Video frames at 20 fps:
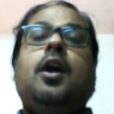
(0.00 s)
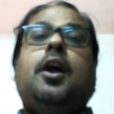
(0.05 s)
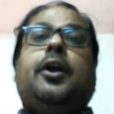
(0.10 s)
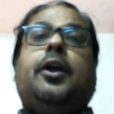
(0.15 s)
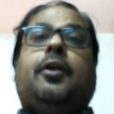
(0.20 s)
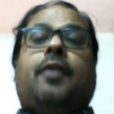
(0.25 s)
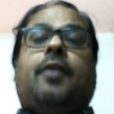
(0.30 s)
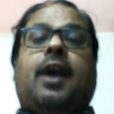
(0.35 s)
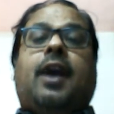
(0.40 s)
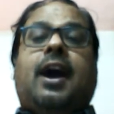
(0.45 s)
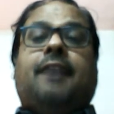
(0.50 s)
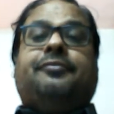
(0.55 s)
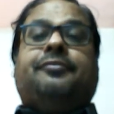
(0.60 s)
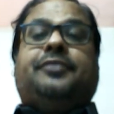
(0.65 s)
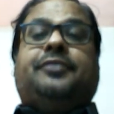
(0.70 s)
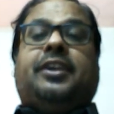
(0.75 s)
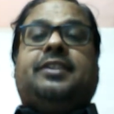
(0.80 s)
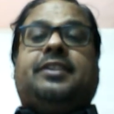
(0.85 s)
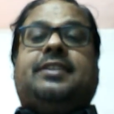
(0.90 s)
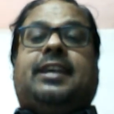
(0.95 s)
Now
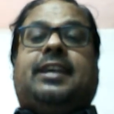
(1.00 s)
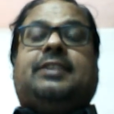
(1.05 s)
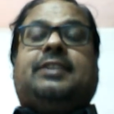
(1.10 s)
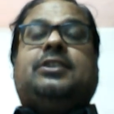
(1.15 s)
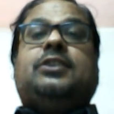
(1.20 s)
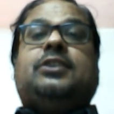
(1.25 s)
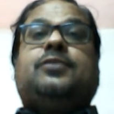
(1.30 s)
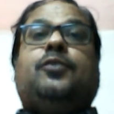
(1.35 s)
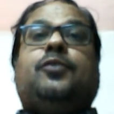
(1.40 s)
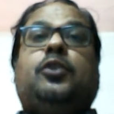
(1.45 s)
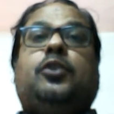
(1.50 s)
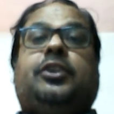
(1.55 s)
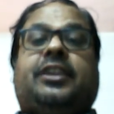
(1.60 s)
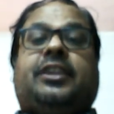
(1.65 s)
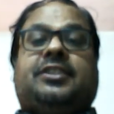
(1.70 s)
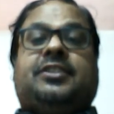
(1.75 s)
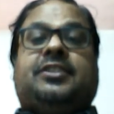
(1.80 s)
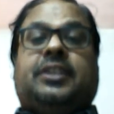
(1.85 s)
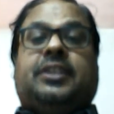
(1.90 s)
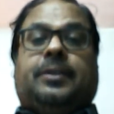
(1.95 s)
after successful
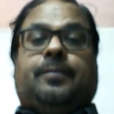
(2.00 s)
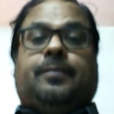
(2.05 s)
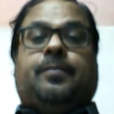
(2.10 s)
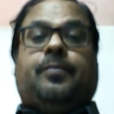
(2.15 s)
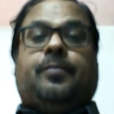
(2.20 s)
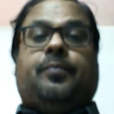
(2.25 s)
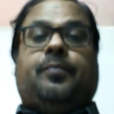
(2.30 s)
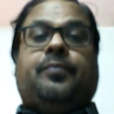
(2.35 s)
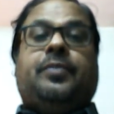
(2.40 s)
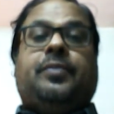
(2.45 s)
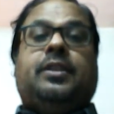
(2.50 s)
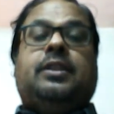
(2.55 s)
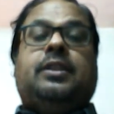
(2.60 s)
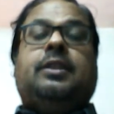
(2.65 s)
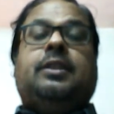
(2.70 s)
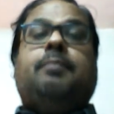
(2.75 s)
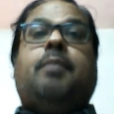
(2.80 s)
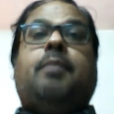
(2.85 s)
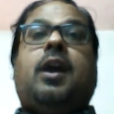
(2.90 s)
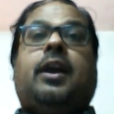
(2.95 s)
testing,
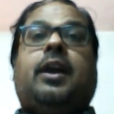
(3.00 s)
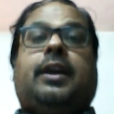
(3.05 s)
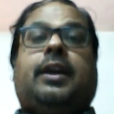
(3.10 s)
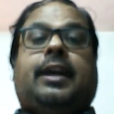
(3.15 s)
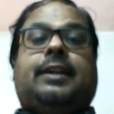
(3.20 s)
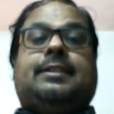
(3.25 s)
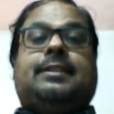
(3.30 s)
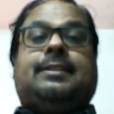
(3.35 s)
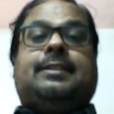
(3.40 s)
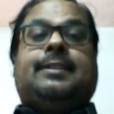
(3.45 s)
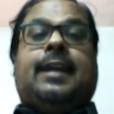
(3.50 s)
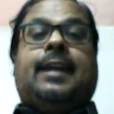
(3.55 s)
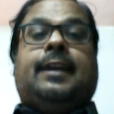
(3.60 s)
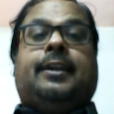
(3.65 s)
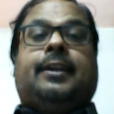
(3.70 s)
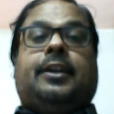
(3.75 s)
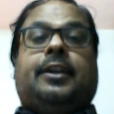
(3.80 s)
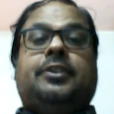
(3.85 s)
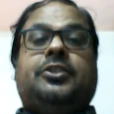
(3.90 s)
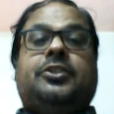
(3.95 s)
the market
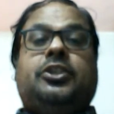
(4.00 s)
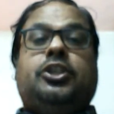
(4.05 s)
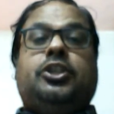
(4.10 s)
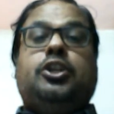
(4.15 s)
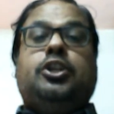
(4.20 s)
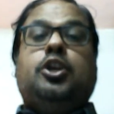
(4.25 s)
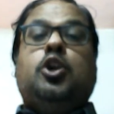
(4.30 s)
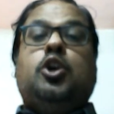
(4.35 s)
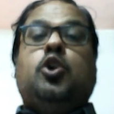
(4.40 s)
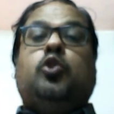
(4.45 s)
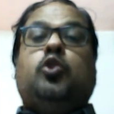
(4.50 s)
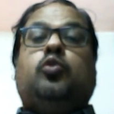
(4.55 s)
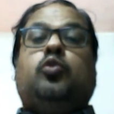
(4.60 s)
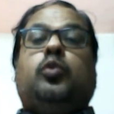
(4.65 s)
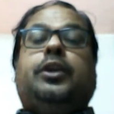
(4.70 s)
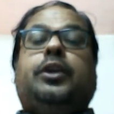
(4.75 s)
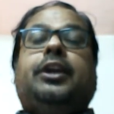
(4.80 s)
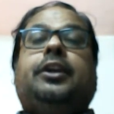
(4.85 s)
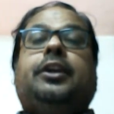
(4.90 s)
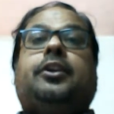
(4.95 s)
strategy
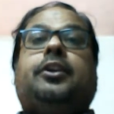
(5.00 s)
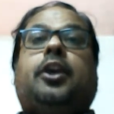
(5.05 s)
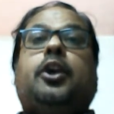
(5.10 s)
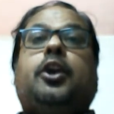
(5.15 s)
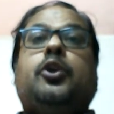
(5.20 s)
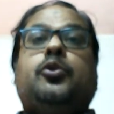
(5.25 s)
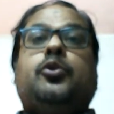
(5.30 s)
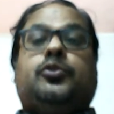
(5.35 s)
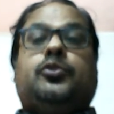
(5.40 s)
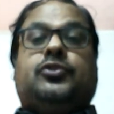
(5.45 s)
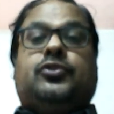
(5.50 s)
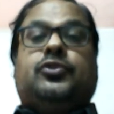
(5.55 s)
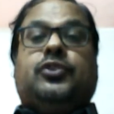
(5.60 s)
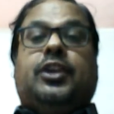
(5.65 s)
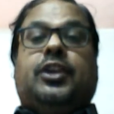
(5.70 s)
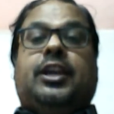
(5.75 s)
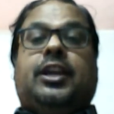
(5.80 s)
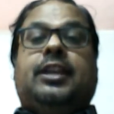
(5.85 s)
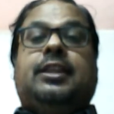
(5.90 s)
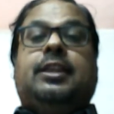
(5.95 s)
to introduce
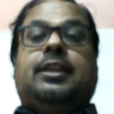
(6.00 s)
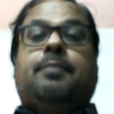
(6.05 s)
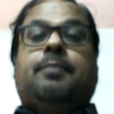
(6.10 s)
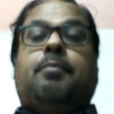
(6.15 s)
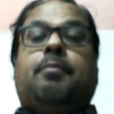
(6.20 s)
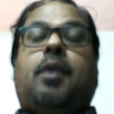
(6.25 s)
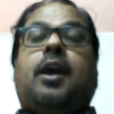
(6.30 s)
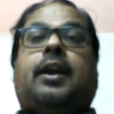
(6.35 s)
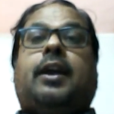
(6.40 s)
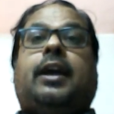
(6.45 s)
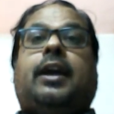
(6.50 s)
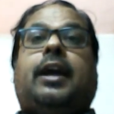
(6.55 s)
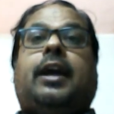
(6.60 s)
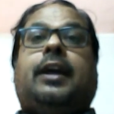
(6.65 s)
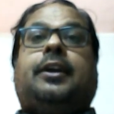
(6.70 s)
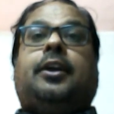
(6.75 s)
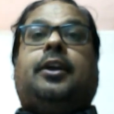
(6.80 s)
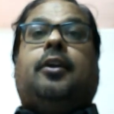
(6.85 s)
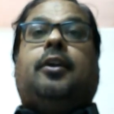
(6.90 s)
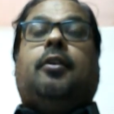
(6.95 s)
in the
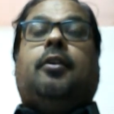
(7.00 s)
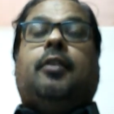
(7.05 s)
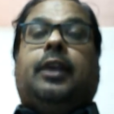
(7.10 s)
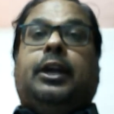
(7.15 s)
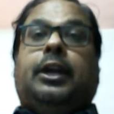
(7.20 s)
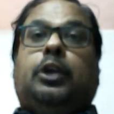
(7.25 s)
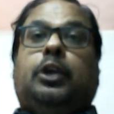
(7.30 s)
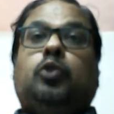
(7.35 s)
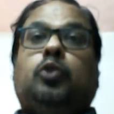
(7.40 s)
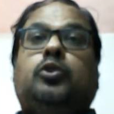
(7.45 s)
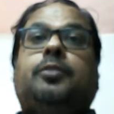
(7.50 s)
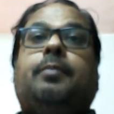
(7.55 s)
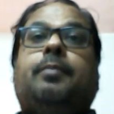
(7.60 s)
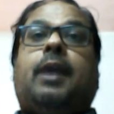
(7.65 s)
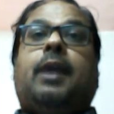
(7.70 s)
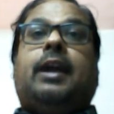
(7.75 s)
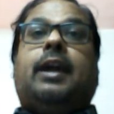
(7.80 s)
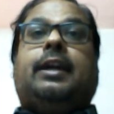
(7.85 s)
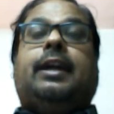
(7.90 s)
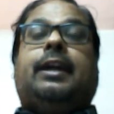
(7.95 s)
market or into the
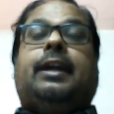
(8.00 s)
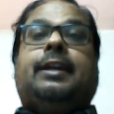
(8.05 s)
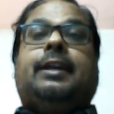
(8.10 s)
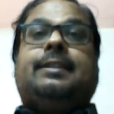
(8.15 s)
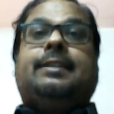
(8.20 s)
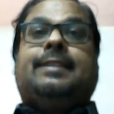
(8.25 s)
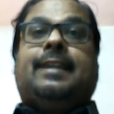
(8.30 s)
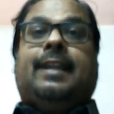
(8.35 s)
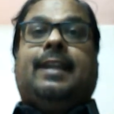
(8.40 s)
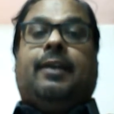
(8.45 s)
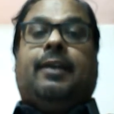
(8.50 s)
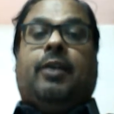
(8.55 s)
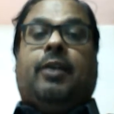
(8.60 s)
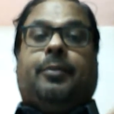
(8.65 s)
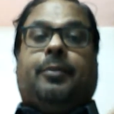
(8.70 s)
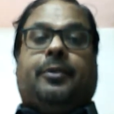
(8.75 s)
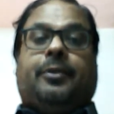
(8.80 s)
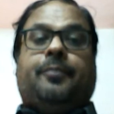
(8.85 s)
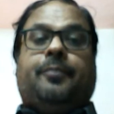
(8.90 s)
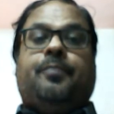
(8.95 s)
market is
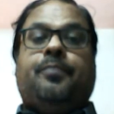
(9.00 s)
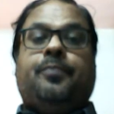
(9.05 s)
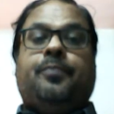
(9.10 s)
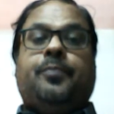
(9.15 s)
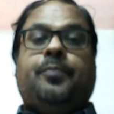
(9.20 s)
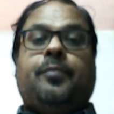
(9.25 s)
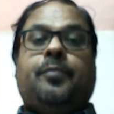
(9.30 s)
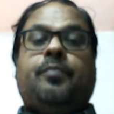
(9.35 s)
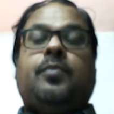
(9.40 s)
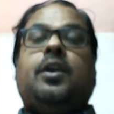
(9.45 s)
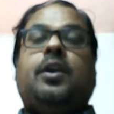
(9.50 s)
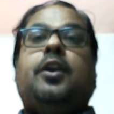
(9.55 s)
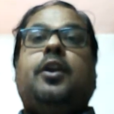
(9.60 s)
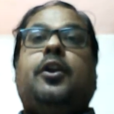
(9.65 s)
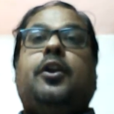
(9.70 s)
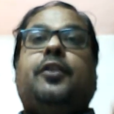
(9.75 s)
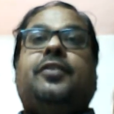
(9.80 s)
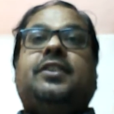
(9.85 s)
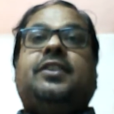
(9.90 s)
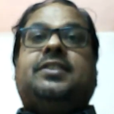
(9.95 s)
developed.
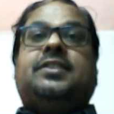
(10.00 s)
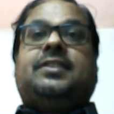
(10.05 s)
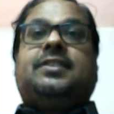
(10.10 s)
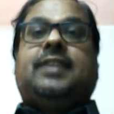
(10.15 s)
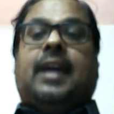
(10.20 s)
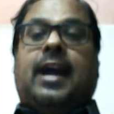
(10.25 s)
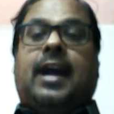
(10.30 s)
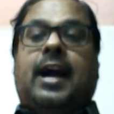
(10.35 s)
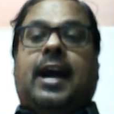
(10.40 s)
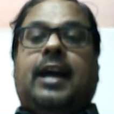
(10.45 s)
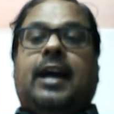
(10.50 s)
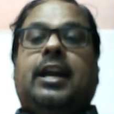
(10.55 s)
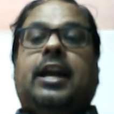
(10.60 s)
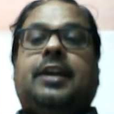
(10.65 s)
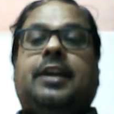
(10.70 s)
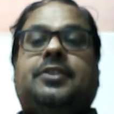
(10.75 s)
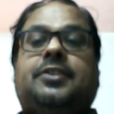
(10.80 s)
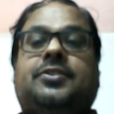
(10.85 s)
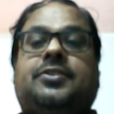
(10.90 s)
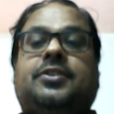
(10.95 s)
Now this
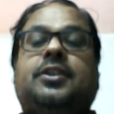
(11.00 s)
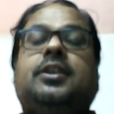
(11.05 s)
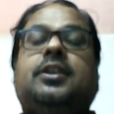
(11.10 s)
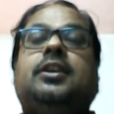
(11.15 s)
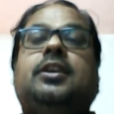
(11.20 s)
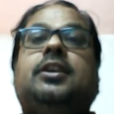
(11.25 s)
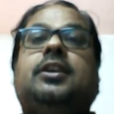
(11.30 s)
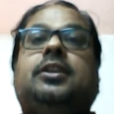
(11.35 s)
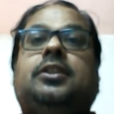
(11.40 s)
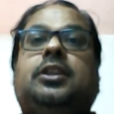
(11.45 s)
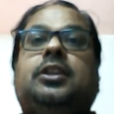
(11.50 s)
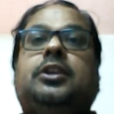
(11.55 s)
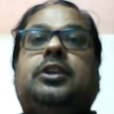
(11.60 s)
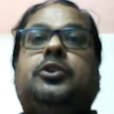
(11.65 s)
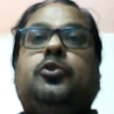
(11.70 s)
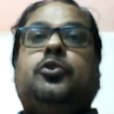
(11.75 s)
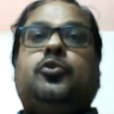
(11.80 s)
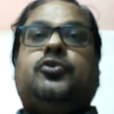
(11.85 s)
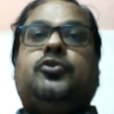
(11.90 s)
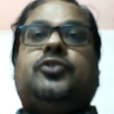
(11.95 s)
highlights the
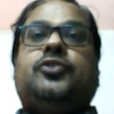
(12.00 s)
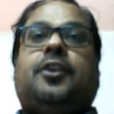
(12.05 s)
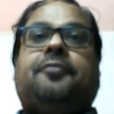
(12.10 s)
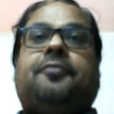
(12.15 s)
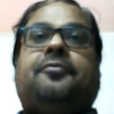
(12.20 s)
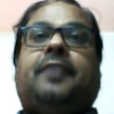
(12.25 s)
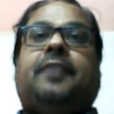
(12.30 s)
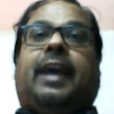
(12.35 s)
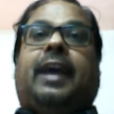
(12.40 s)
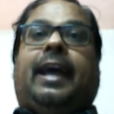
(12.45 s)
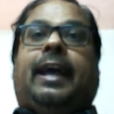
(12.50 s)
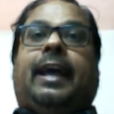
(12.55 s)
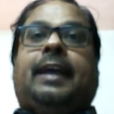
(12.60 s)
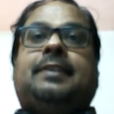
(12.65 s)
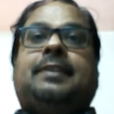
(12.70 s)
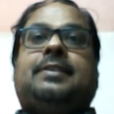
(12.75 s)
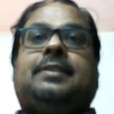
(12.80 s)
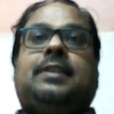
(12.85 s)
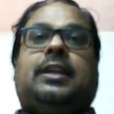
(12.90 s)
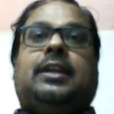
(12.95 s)
use of
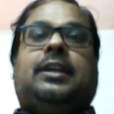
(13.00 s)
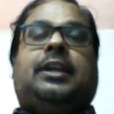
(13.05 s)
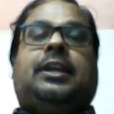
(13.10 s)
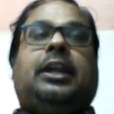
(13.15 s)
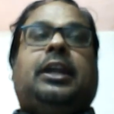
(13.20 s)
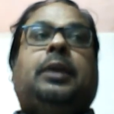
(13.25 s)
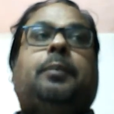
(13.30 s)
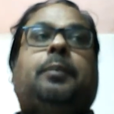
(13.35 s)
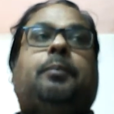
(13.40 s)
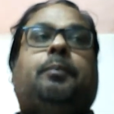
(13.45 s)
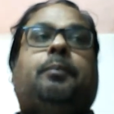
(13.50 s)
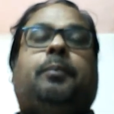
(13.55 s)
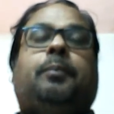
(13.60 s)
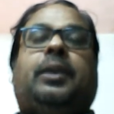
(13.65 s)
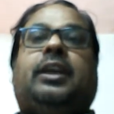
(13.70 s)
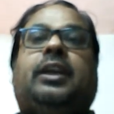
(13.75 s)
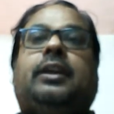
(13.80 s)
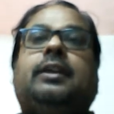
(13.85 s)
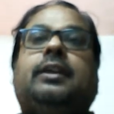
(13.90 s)
STP,